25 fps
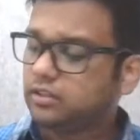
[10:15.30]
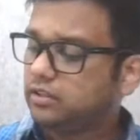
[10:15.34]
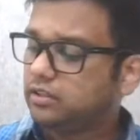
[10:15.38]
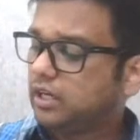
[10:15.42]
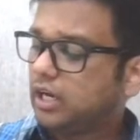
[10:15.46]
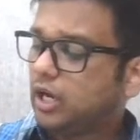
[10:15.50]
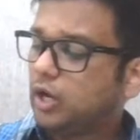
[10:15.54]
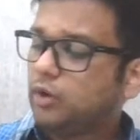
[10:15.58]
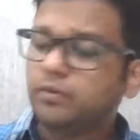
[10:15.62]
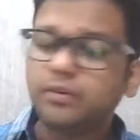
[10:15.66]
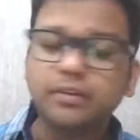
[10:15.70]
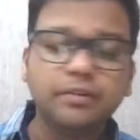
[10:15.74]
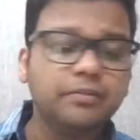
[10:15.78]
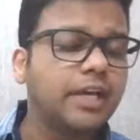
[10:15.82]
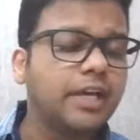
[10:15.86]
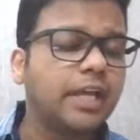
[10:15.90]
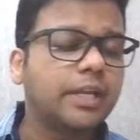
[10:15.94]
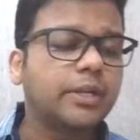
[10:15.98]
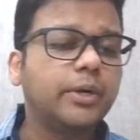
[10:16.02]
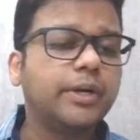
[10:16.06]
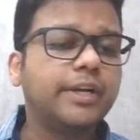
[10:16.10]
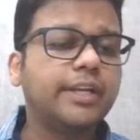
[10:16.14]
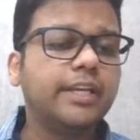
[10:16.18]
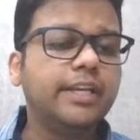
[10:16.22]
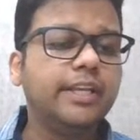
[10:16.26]
How will we
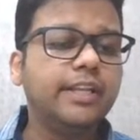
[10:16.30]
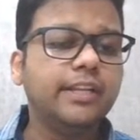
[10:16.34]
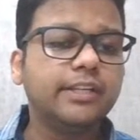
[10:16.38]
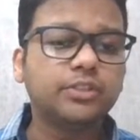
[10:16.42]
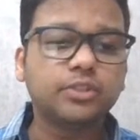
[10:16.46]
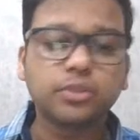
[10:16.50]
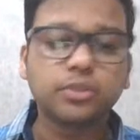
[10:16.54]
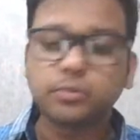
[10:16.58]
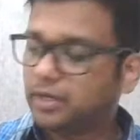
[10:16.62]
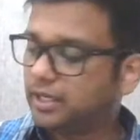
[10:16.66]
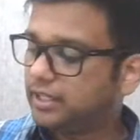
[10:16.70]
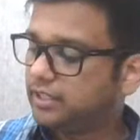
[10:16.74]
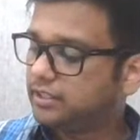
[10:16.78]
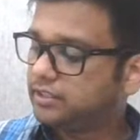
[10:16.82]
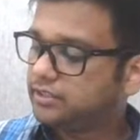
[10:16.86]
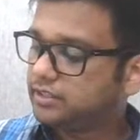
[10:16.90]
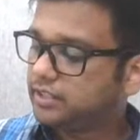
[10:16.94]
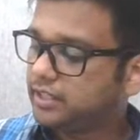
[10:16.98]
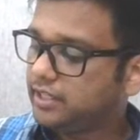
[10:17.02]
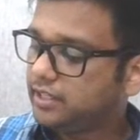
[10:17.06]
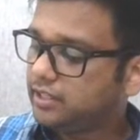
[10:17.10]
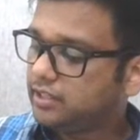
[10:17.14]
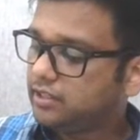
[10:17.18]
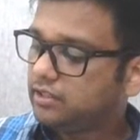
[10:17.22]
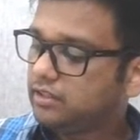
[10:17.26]
calculate e raised to minus
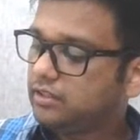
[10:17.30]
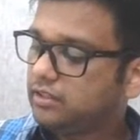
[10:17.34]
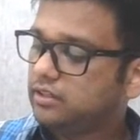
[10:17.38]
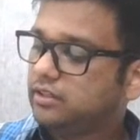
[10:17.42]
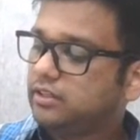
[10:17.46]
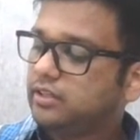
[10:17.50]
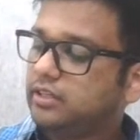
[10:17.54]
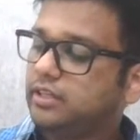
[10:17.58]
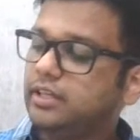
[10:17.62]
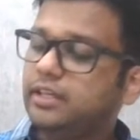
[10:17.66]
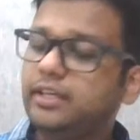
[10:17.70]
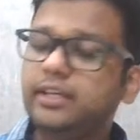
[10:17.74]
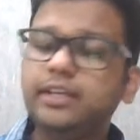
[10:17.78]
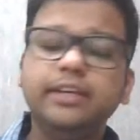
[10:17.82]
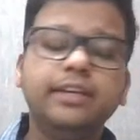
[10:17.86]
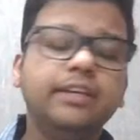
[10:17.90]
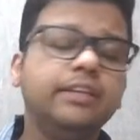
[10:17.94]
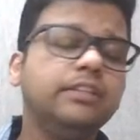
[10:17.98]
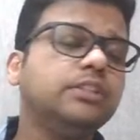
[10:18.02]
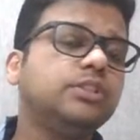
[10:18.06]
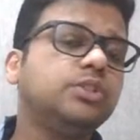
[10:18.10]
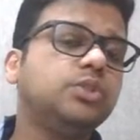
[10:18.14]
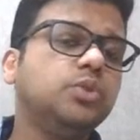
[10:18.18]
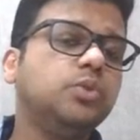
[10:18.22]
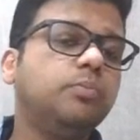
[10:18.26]
3? E
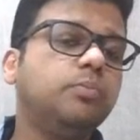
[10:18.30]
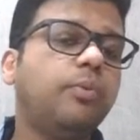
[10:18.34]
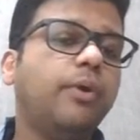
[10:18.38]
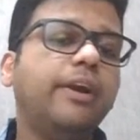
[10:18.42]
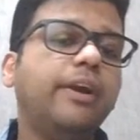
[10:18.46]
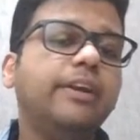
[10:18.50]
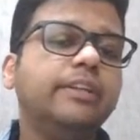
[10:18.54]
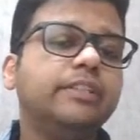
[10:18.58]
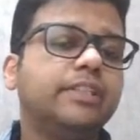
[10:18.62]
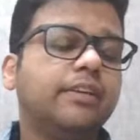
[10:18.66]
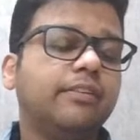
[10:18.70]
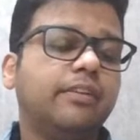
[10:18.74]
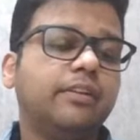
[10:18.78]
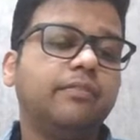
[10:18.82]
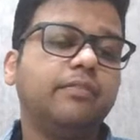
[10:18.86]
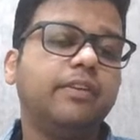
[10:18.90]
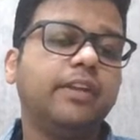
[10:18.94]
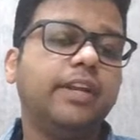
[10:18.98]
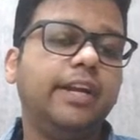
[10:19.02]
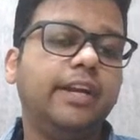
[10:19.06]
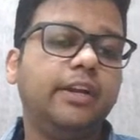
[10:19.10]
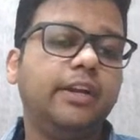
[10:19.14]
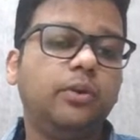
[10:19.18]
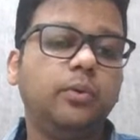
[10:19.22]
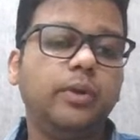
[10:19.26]
is
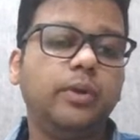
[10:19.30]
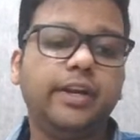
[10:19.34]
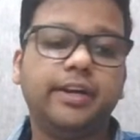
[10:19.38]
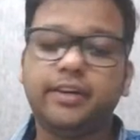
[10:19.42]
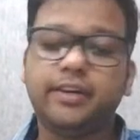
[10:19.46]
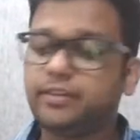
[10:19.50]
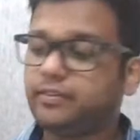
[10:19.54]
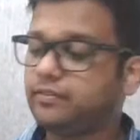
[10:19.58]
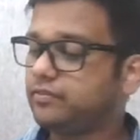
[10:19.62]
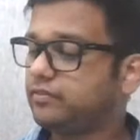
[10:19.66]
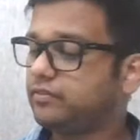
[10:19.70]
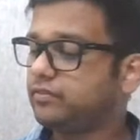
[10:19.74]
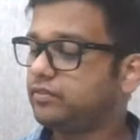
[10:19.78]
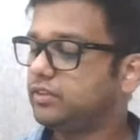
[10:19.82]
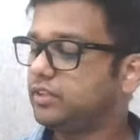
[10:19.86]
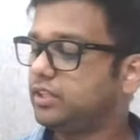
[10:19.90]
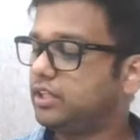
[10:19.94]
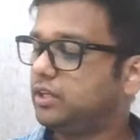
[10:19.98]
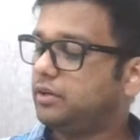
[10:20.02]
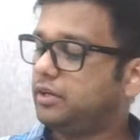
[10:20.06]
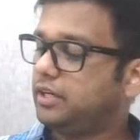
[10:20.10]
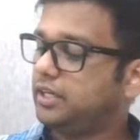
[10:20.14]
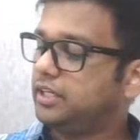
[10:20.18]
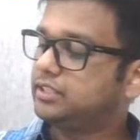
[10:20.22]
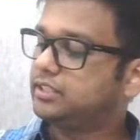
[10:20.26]
2.71828.
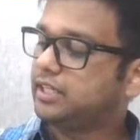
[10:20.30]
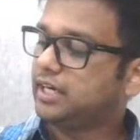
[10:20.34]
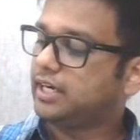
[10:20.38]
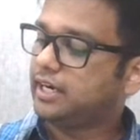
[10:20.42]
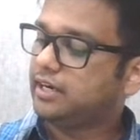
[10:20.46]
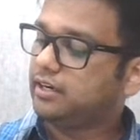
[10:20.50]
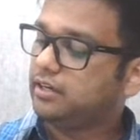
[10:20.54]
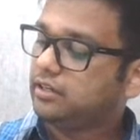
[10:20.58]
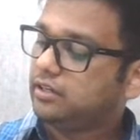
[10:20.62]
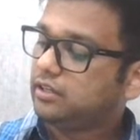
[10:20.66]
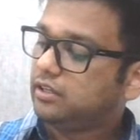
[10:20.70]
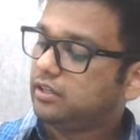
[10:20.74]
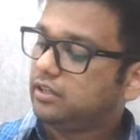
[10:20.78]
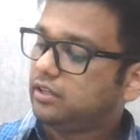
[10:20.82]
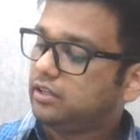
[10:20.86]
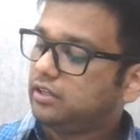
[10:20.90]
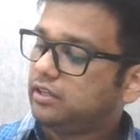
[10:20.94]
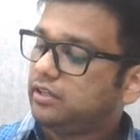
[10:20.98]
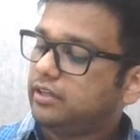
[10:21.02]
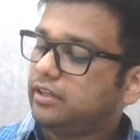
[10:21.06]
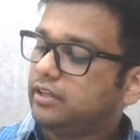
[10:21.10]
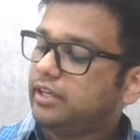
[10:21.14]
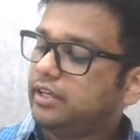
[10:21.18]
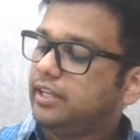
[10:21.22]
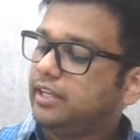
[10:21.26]
Now understand,
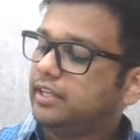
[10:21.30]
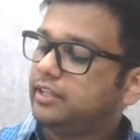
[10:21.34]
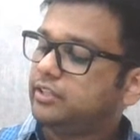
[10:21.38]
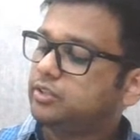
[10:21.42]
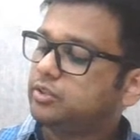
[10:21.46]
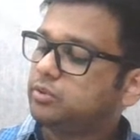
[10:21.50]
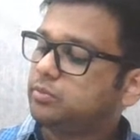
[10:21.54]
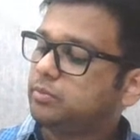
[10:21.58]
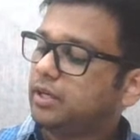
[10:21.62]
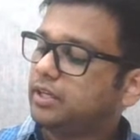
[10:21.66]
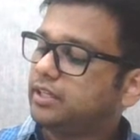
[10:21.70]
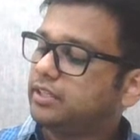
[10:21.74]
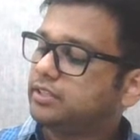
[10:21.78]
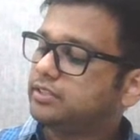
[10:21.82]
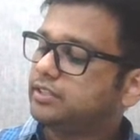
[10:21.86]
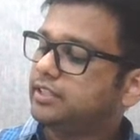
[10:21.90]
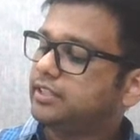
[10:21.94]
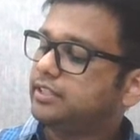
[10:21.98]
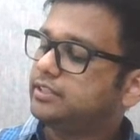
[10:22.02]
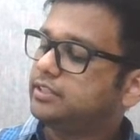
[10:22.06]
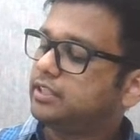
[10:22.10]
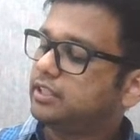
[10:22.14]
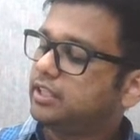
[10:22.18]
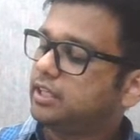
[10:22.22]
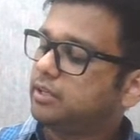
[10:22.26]
e raised to minus 3
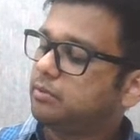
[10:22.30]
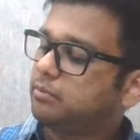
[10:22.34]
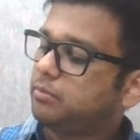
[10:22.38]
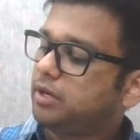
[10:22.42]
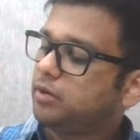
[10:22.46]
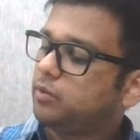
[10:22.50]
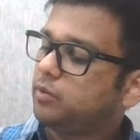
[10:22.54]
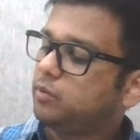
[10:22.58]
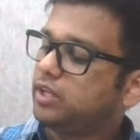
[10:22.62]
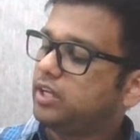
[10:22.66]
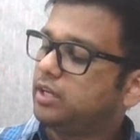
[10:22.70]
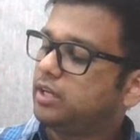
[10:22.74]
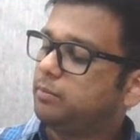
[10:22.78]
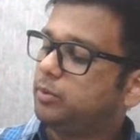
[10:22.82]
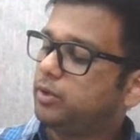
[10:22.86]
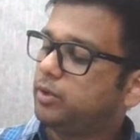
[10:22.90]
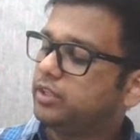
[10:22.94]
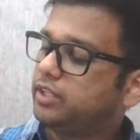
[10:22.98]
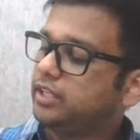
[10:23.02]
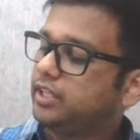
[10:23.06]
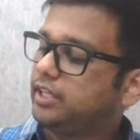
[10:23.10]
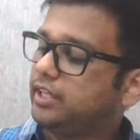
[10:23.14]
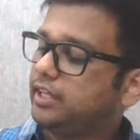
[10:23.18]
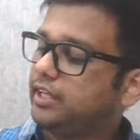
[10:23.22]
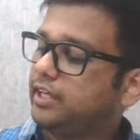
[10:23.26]
is nothing but 1
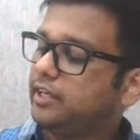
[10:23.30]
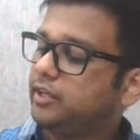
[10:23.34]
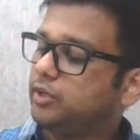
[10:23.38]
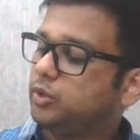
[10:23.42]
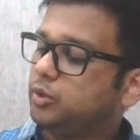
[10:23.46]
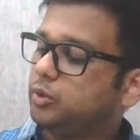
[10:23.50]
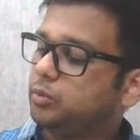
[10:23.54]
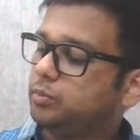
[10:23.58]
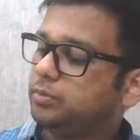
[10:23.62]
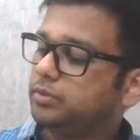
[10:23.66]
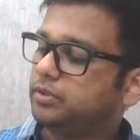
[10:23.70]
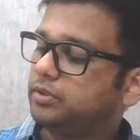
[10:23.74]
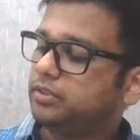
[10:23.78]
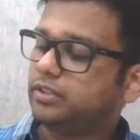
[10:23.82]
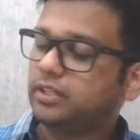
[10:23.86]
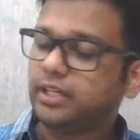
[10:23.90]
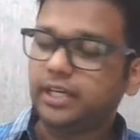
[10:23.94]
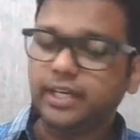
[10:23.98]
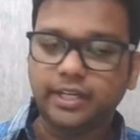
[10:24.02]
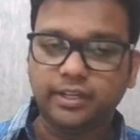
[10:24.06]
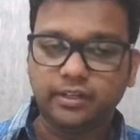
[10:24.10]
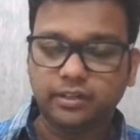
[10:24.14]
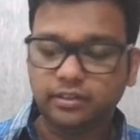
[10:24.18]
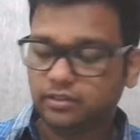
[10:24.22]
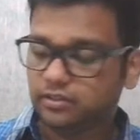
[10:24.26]
upon e cube,
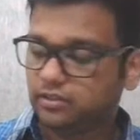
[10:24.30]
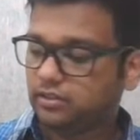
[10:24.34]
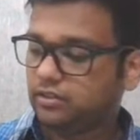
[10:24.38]
right?